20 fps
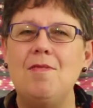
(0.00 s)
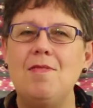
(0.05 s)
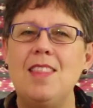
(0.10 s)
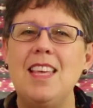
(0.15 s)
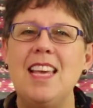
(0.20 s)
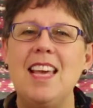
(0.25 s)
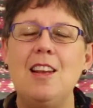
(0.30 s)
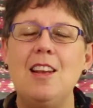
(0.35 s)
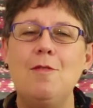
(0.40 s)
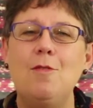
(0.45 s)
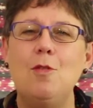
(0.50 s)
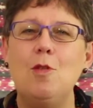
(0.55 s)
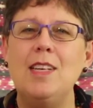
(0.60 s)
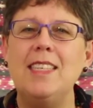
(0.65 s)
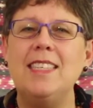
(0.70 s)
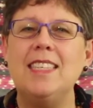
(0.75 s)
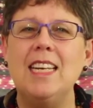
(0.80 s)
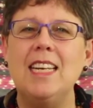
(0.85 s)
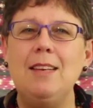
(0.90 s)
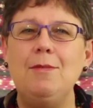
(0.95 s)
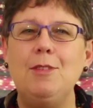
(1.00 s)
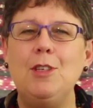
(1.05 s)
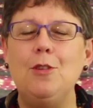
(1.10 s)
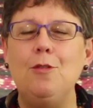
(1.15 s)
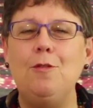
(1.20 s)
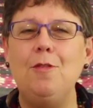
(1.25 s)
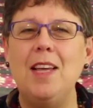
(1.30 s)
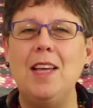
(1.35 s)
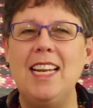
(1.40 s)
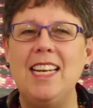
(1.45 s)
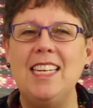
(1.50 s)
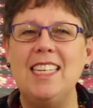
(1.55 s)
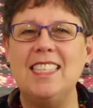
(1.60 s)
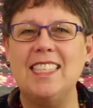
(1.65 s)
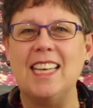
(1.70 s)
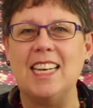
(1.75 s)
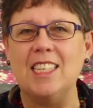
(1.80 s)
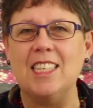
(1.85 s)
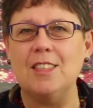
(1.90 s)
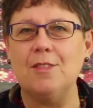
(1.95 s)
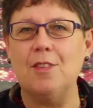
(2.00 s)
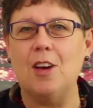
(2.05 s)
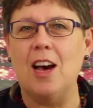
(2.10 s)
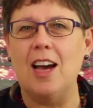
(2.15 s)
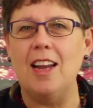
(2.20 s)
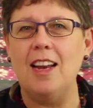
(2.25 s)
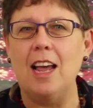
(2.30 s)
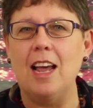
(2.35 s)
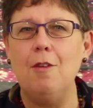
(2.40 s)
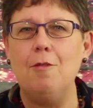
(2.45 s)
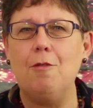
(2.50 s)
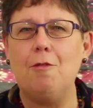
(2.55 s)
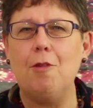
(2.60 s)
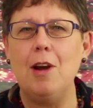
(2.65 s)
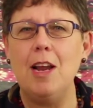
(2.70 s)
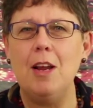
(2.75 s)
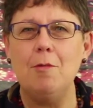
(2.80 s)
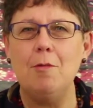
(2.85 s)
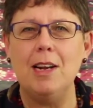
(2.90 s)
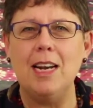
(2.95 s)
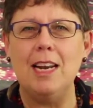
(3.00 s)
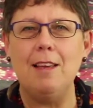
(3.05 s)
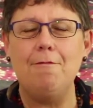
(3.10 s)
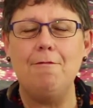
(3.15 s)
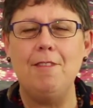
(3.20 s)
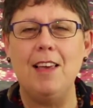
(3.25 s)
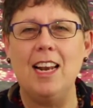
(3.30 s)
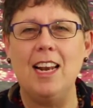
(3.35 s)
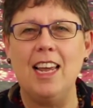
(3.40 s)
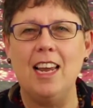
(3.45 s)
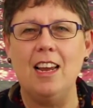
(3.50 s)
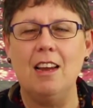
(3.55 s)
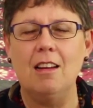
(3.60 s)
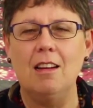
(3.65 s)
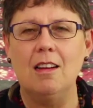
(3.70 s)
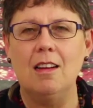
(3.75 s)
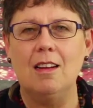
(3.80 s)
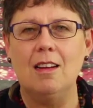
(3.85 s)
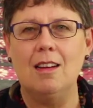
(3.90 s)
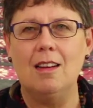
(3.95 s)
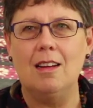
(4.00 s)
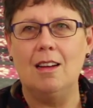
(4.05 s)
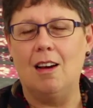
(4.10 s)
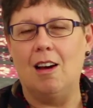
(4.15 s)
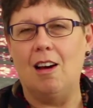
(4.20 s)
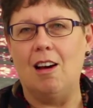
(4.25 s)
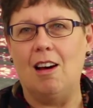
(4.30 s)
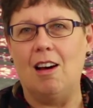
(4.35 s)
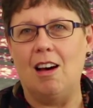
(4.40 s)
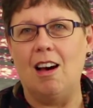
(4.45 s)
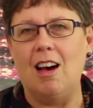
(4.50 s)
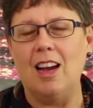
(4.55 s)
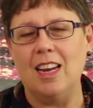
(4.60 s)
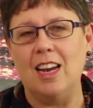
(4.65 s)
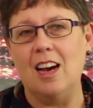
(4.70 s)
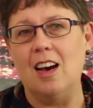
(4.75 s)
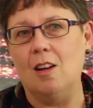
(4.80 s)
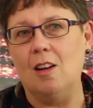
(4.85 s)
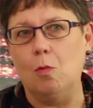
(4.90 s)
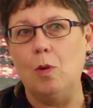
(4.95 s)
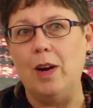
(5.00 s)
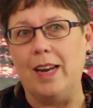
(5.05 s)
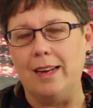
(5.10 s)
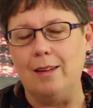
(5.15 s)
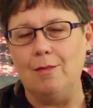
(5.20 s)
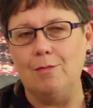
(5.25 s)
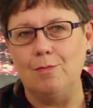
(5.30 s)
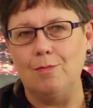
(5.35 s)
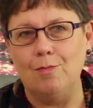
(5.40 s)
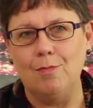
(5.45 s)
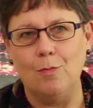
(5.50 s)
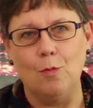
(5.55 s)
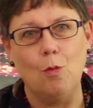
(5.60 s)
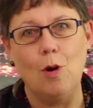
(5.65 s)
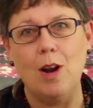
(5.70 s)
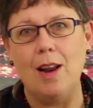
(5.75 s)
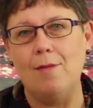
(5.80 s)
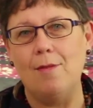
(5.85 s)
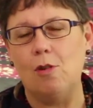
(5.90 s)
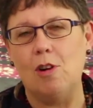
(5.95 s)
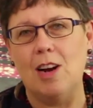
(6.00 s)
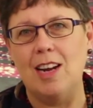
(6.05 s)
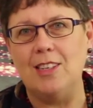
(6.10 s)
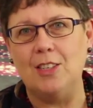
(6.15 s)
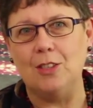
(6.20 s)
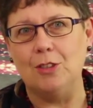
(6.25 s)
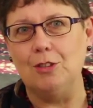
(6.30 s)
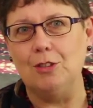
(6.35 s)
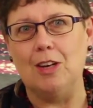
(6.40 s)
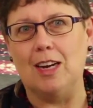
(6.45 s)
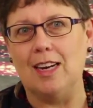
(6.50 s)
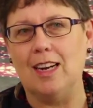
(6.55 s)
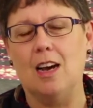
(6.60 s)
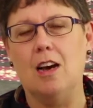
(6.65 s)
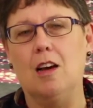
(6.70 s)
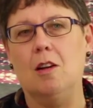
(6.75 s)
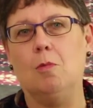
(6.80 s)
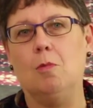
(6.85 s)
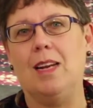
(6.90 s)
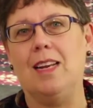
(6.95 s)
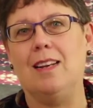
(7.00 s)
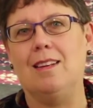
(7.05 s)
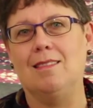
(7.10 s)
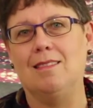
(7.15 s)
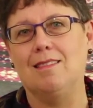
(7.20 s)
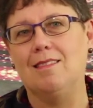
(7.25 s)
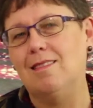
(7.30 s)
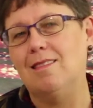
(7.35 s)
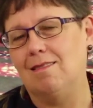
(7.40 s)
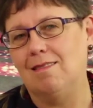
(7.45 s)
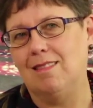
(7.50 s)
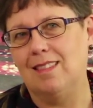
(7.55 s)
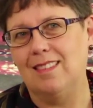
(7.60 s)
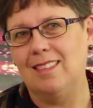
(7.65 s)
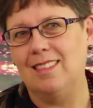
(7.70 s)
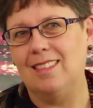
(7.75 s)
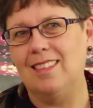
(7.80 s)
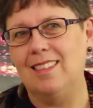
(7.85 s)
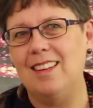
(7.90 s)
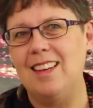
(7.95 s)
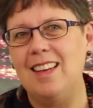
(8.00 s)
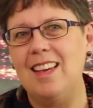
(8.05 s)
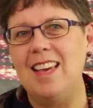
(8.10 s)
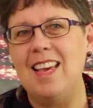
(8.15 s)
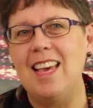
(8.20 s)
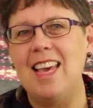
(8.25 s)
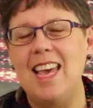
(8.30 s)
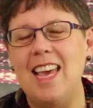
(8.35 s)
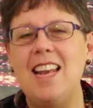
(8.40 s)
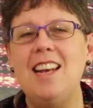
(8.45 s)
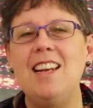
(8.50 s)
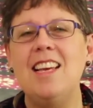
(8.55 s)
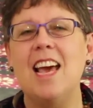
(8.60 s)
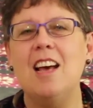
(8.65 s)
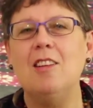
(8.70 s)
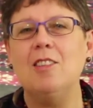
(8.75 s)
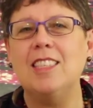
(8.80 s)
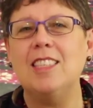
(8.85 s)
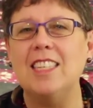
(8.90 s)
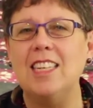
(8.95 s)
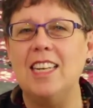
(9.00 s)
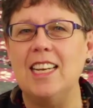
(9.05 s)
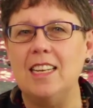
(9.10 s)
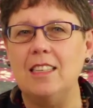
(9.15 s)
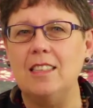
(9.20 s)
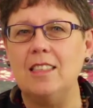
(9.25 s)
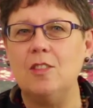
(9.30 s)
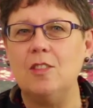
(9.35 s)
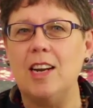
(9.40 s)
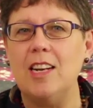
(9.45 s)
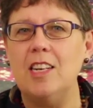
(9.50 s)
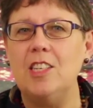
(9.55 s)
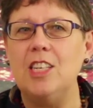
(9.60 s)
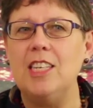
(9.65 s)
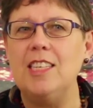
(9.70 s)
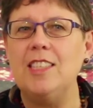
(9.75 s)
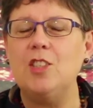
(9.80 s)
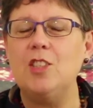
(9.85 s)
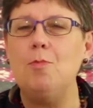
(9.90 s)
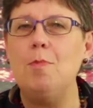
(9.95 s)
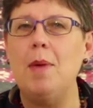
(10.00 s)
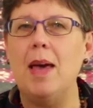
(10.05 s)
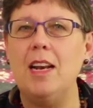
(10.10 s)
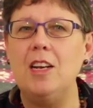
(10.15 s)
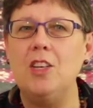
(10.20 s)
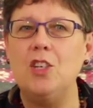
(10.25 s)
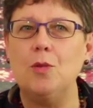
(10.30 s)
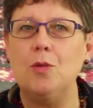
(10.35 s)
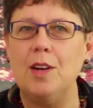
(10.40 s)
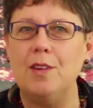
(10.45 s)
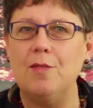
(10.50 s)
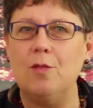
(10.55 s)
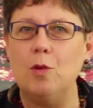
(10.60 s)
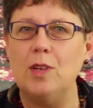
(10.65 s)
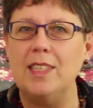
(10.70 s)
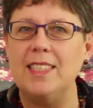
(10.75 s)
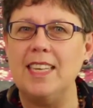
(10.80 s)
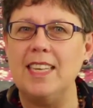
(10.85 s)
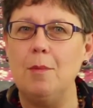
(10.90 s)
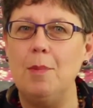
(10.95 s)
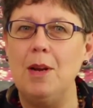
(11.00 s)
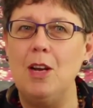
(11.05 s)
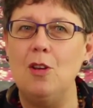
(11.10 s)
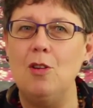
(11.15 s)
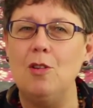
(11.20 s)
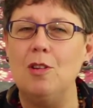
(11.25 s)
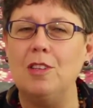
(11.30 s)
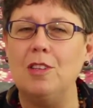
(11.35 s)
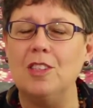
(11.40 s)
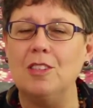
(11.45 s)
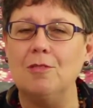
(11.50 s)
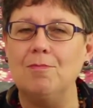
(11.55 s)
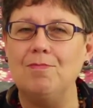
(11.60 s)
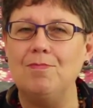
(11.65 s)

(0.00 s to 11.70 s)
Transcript: The inner voice leaves you feeling dissatisfied and frequently feeling, I can't win. Whatever I do, I can't win. In counselling, strategies to manage your inner voice can be learned.